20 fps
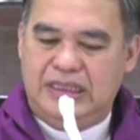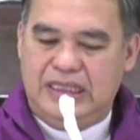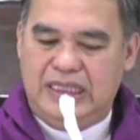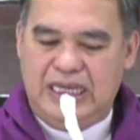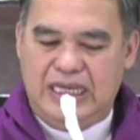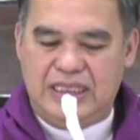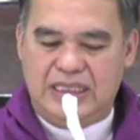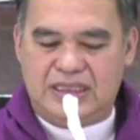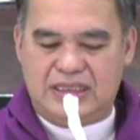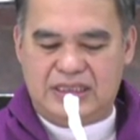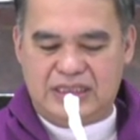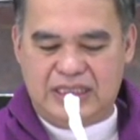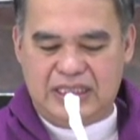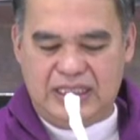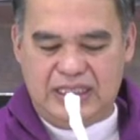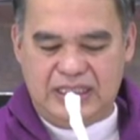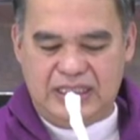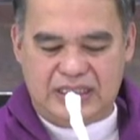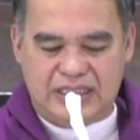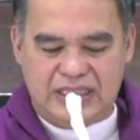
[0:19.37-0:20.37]
Last
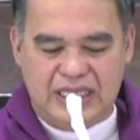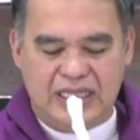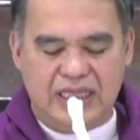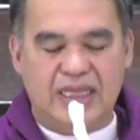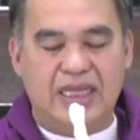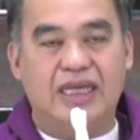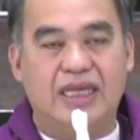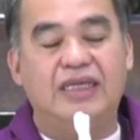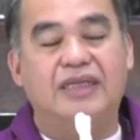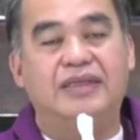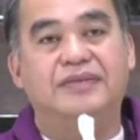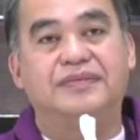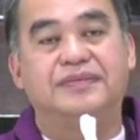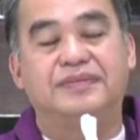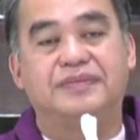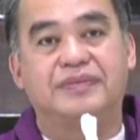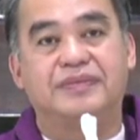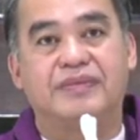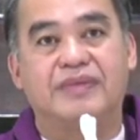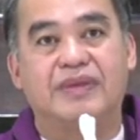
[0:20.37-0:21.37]
Sunday,
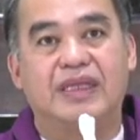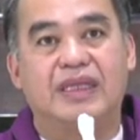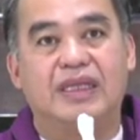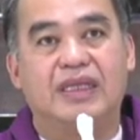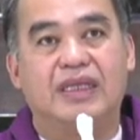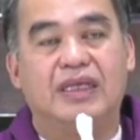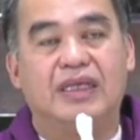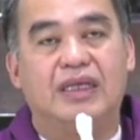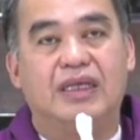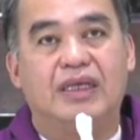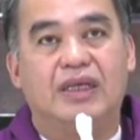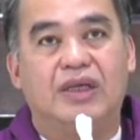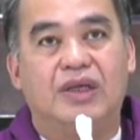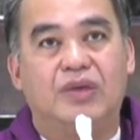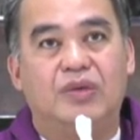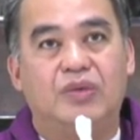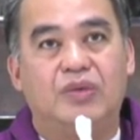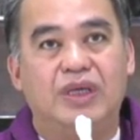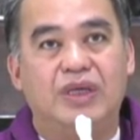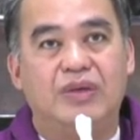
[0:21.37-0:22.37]

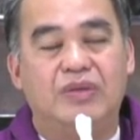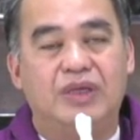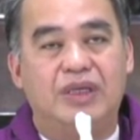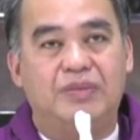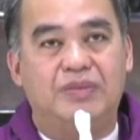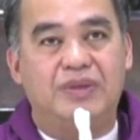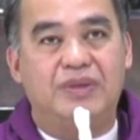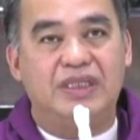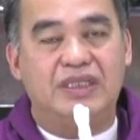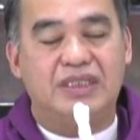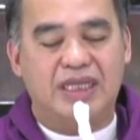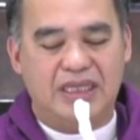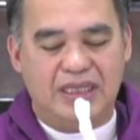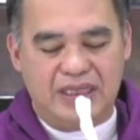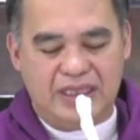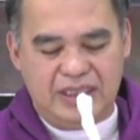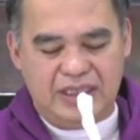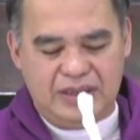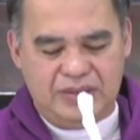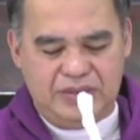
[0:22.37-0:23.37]
we were
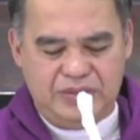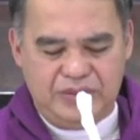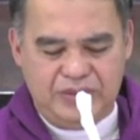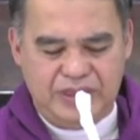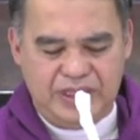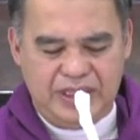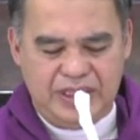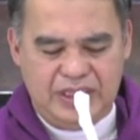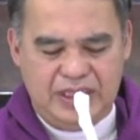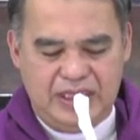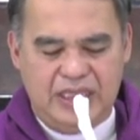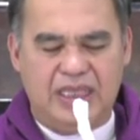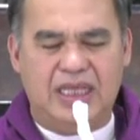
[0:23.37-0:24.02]
presented with